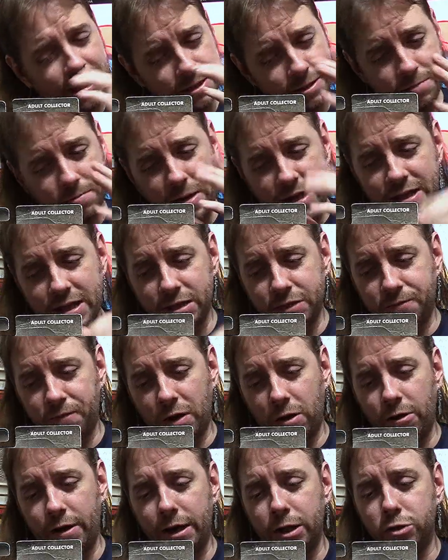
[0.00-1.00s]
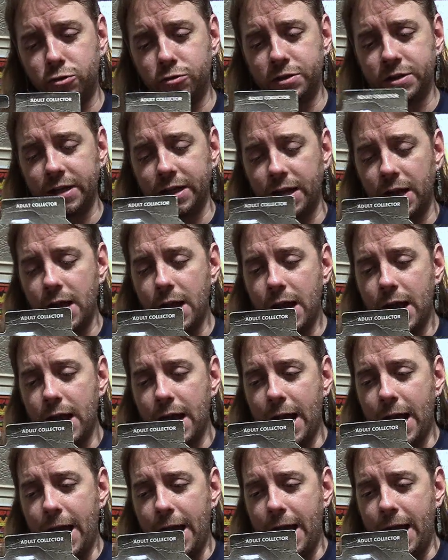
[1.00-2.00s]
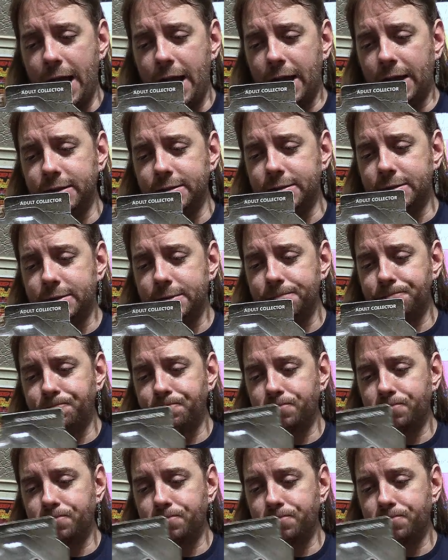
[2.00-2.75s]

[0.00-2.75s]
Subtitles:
To me, that's very interesting. And